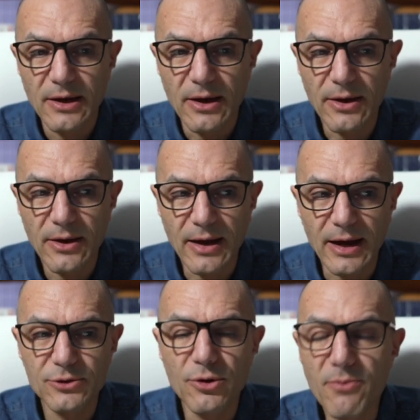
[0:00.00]

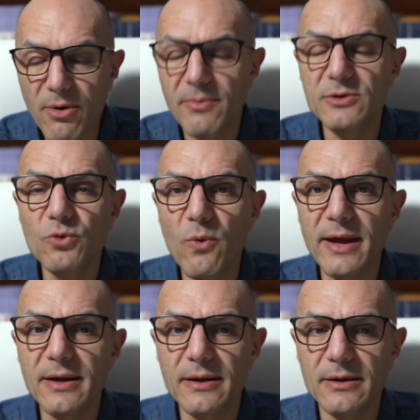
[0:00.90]
at the moment
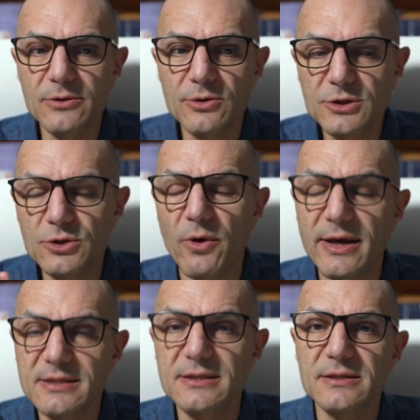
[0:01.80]
when the
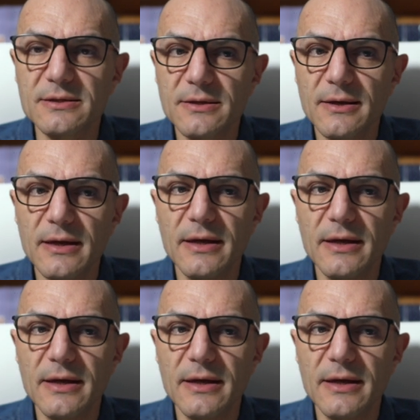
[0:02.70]
stress